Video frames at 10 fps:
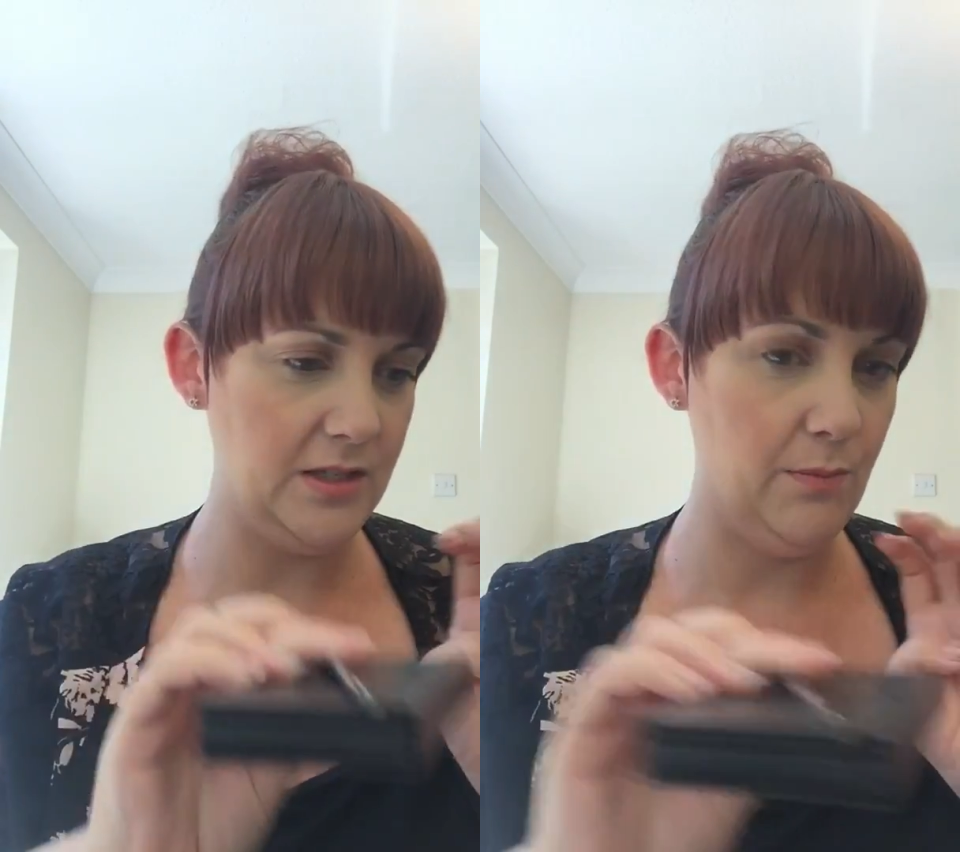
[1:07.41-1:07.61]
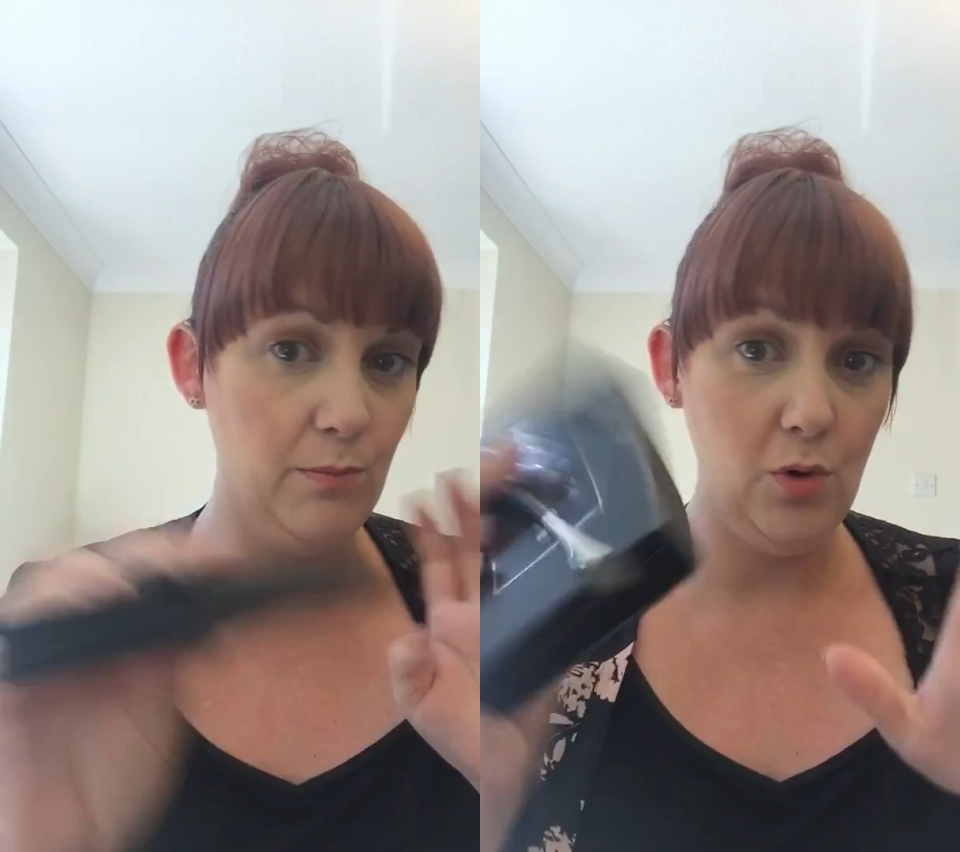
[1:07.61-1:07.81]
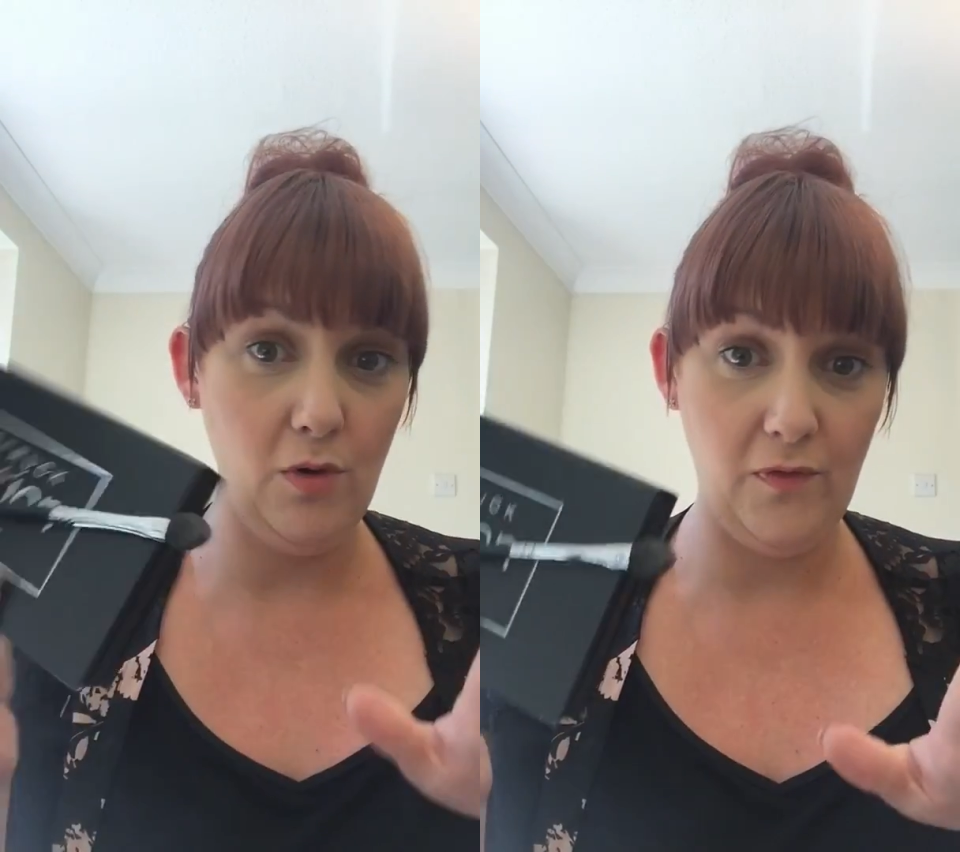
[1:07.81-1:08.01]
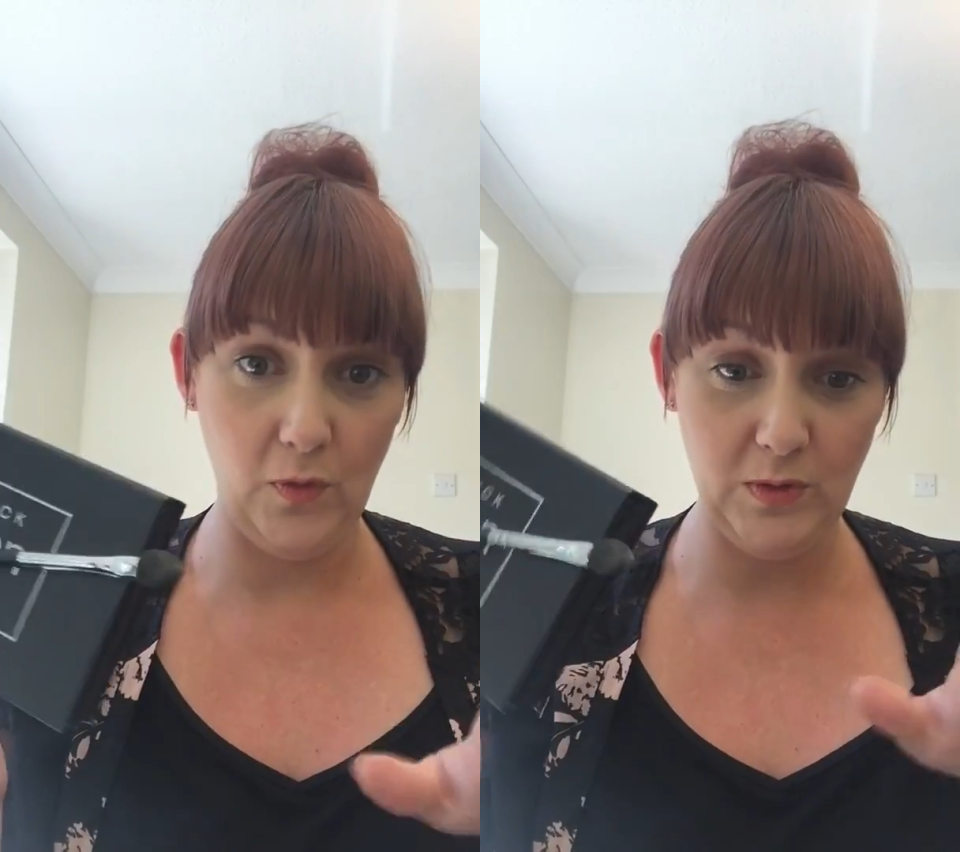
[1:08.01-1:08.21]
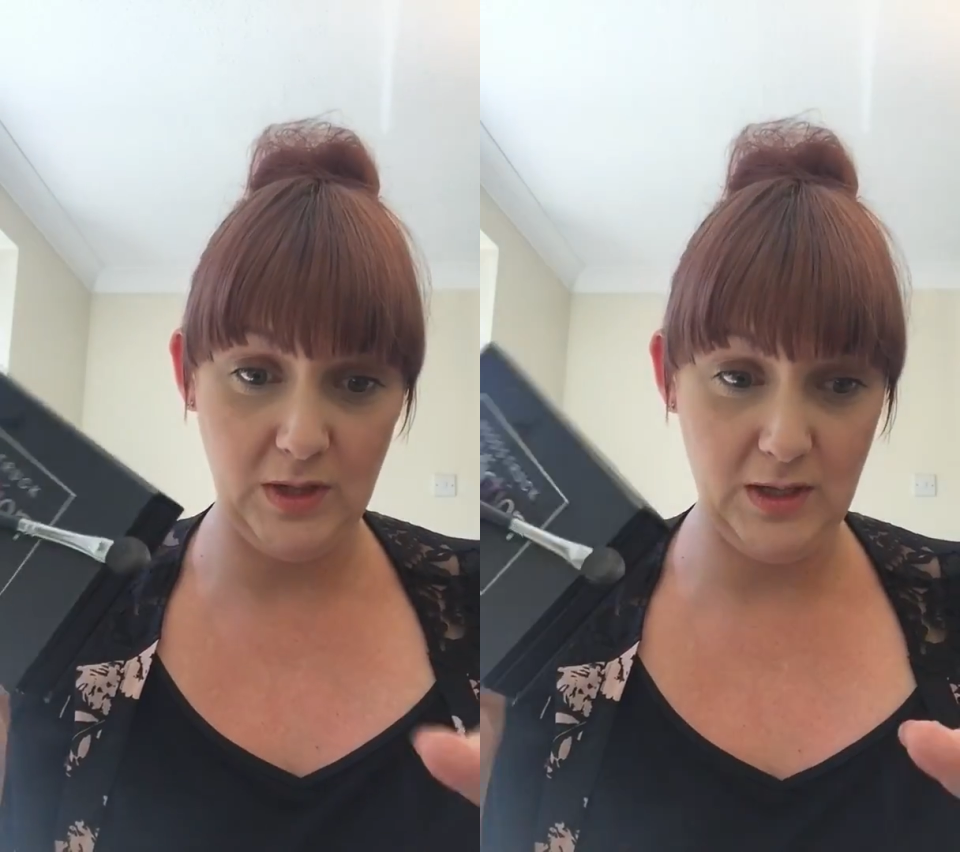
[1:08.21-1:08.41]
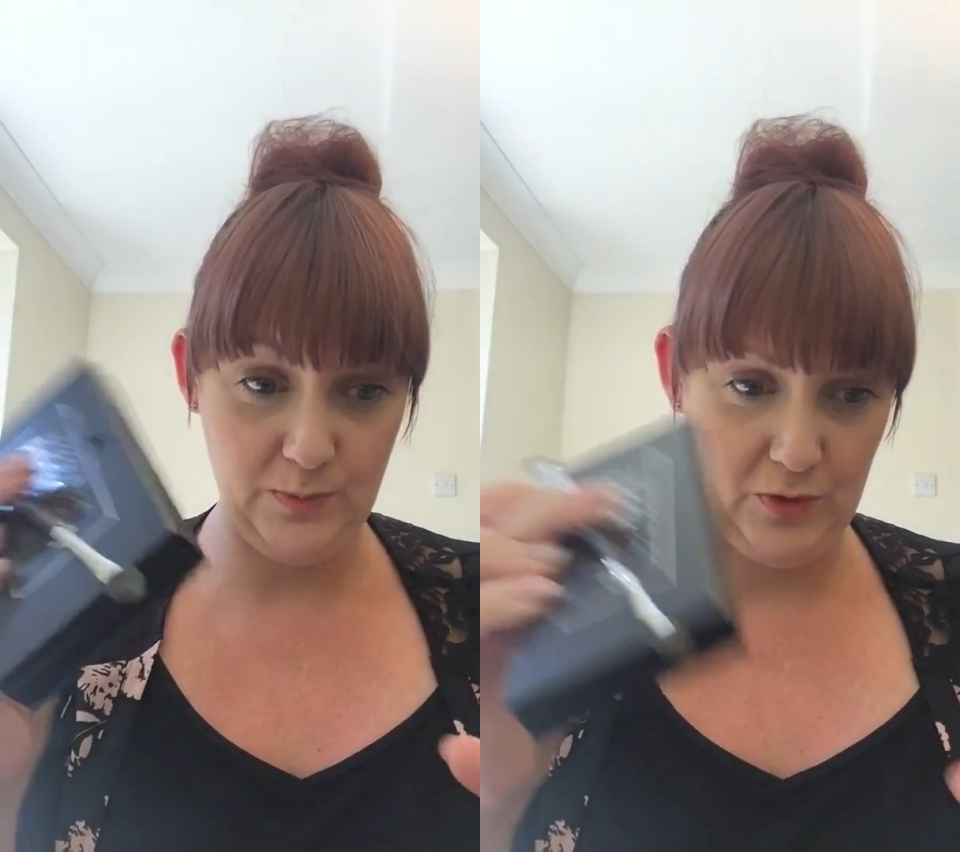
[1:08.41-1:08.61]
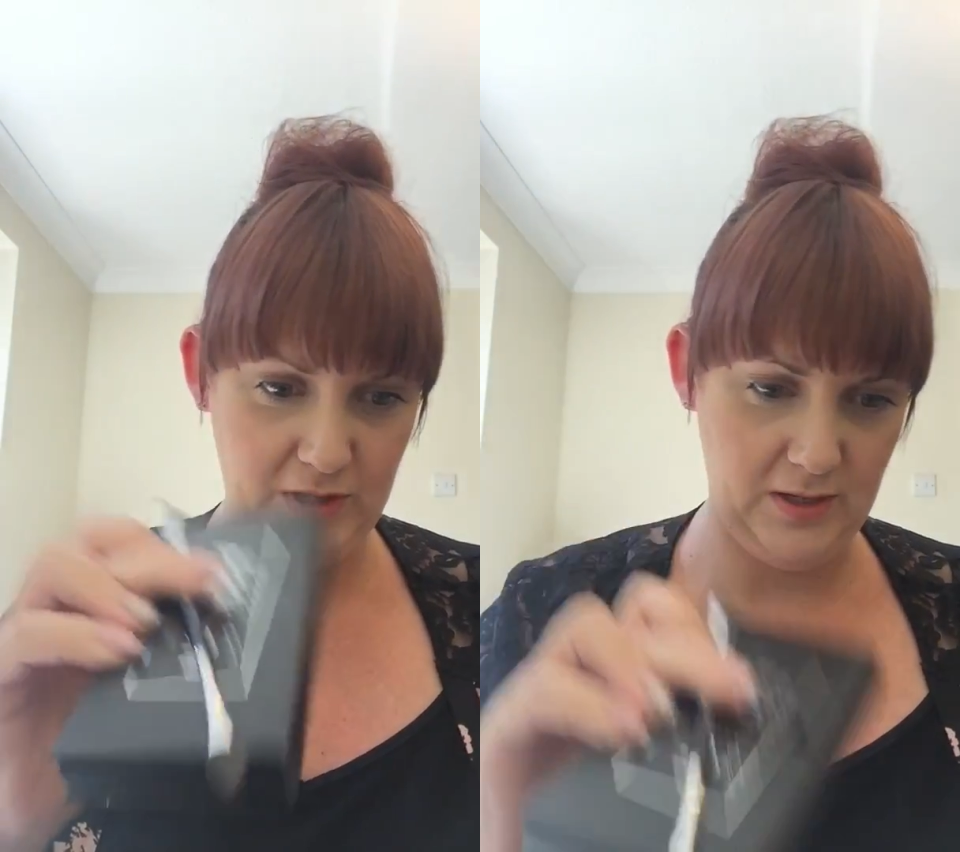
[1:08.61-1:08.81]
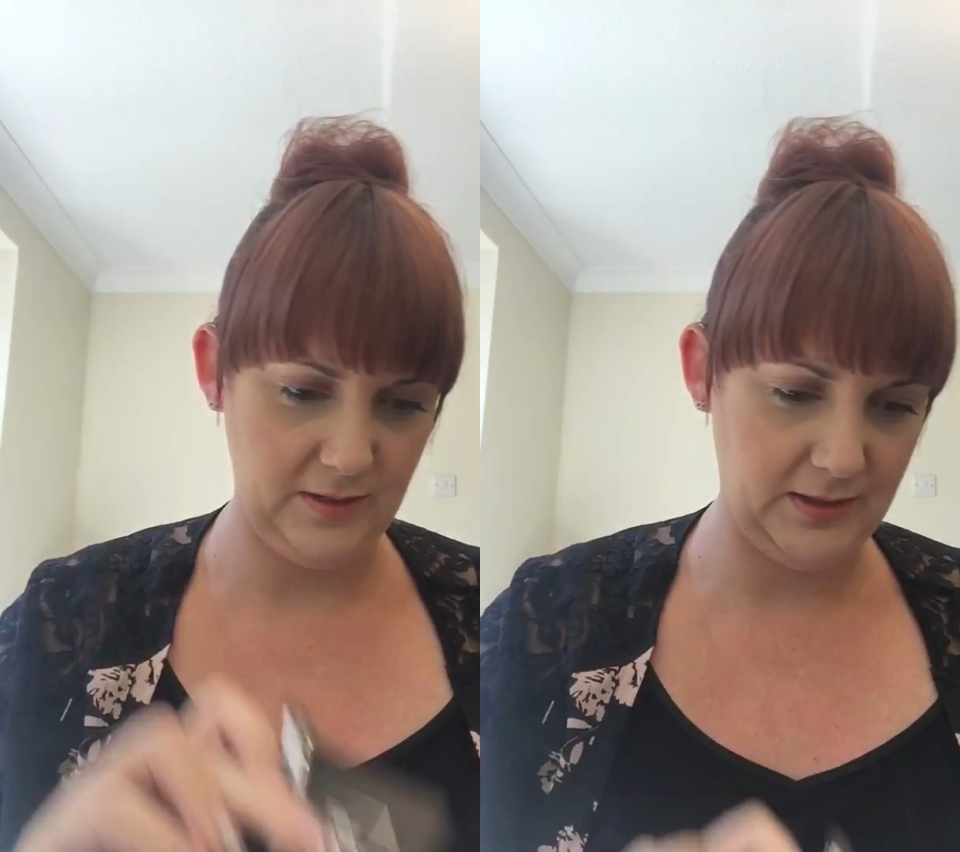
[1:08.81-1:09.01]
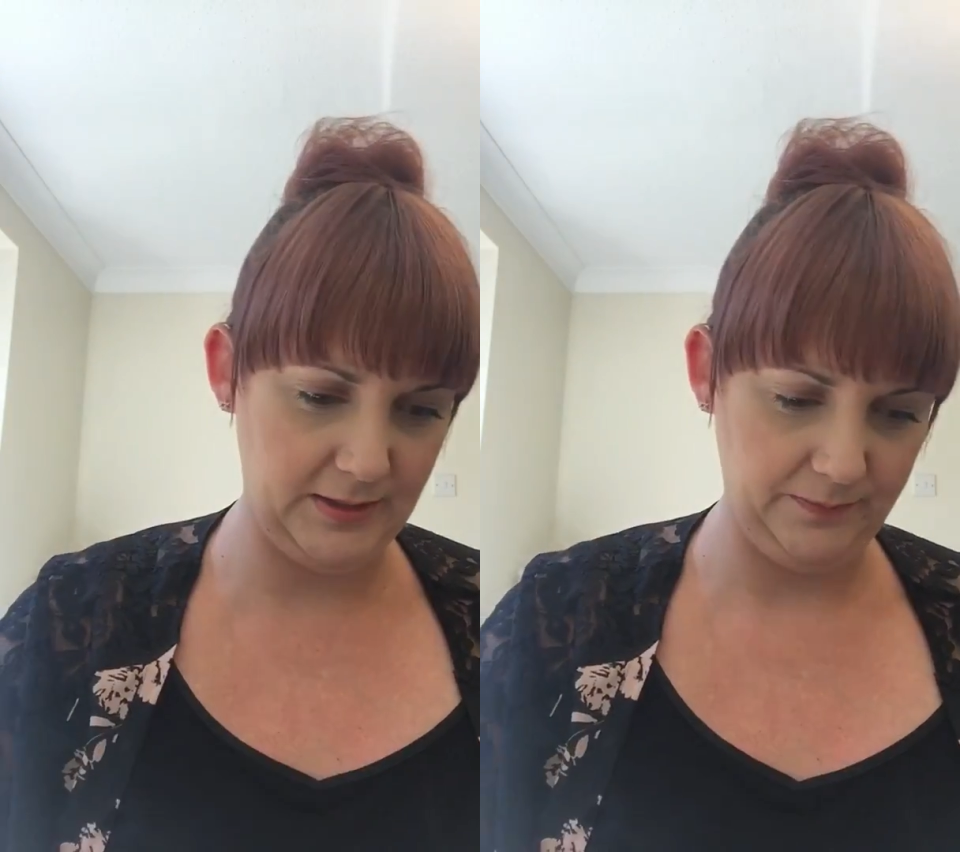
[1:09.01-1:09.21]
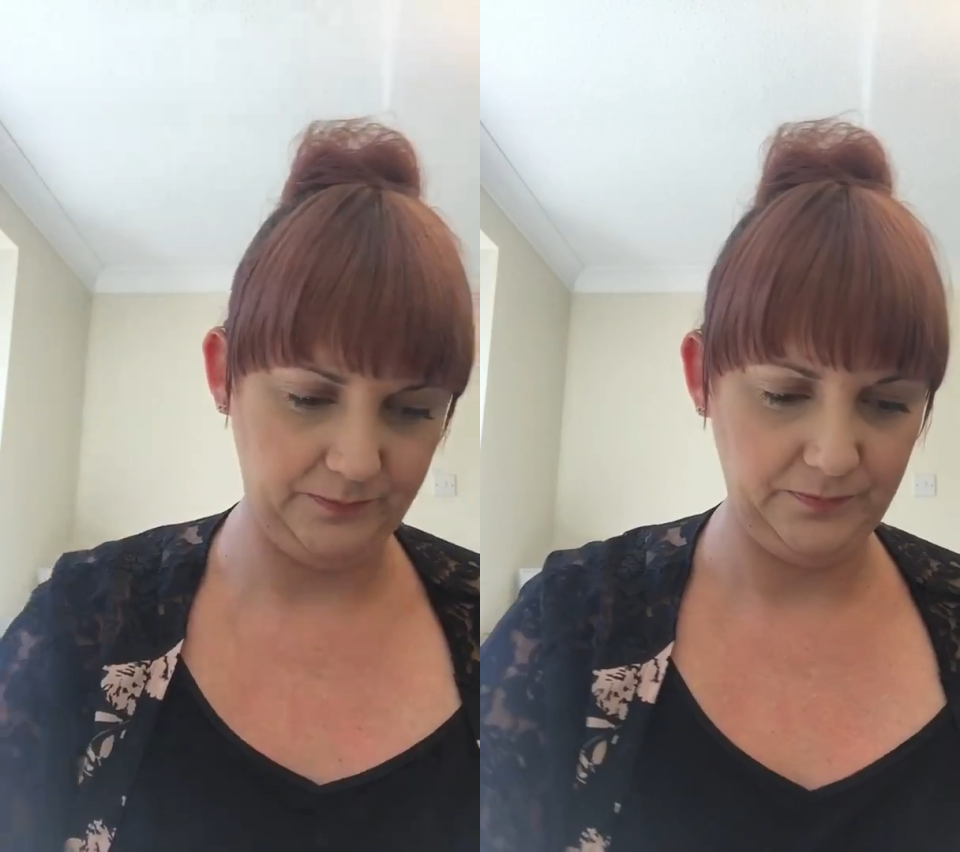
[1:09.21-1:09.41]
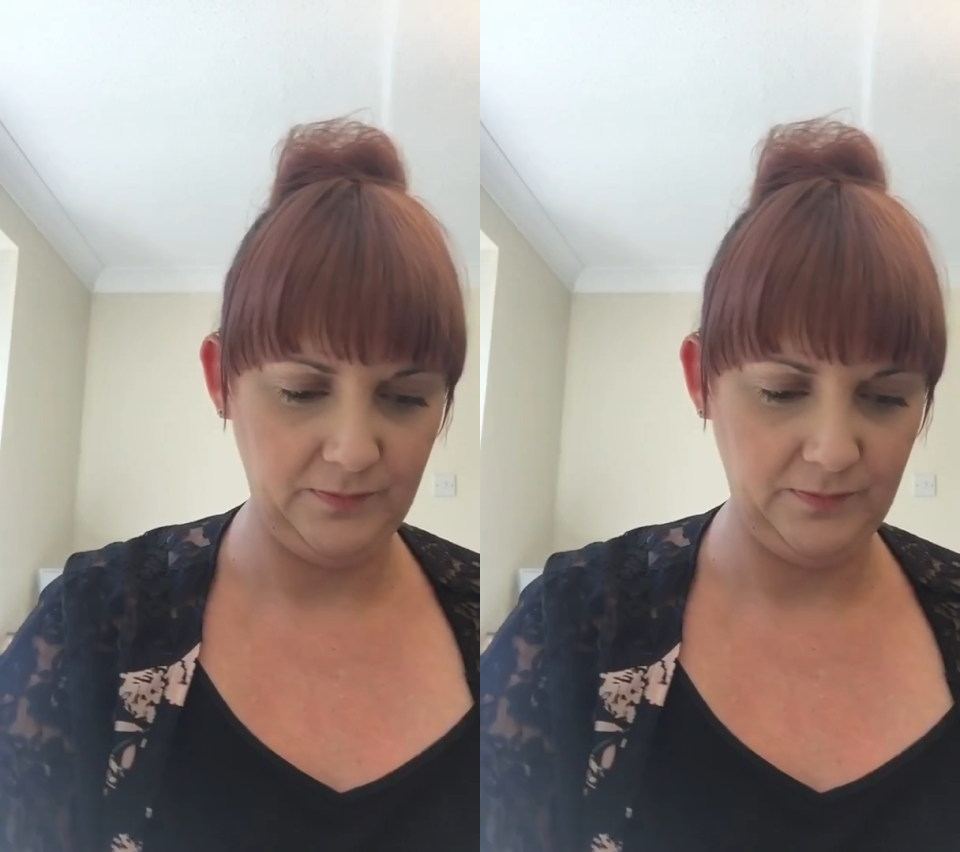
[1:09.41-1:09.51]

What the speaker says: So more full-size products.